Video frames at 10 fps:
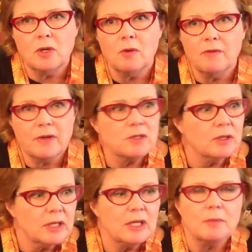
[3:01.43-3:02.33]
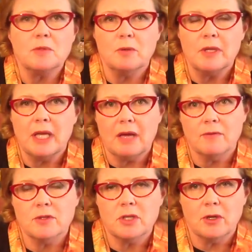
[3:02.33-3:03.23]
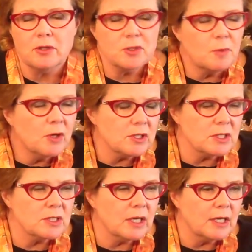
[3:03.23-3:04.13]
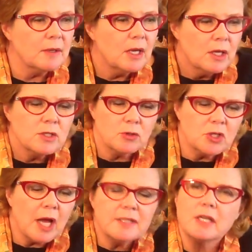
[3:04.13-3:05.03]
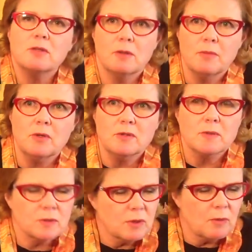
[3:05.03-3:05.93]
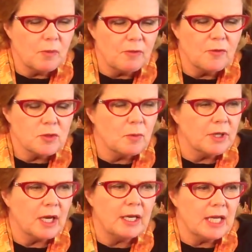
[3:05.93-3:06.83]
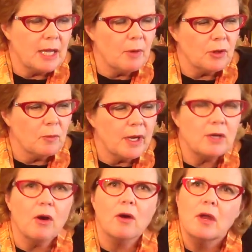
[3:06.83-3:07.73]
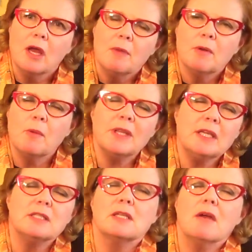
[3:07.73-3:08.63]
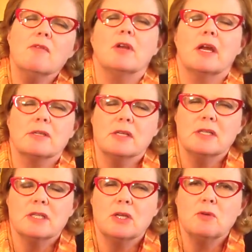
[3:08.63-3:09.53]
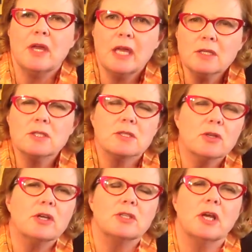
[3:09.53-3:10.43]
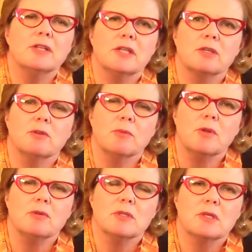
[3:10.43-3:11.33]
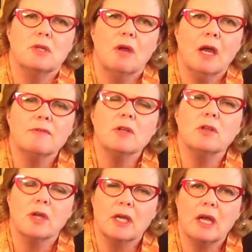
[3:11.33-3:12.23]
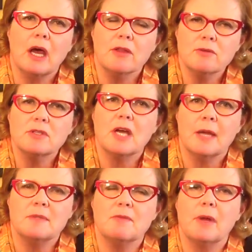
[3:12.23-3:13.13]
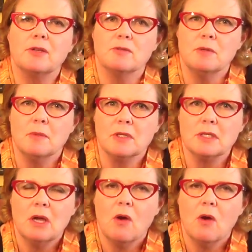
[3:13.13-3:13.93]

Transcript: eventually them doing the Adverse Childhood Experiences Study. So child sexual abuse was the first one that kind of came on the radar. But what they discovered actually is that you can't just look at child sexual abuse. You have to look at other types of maltreatment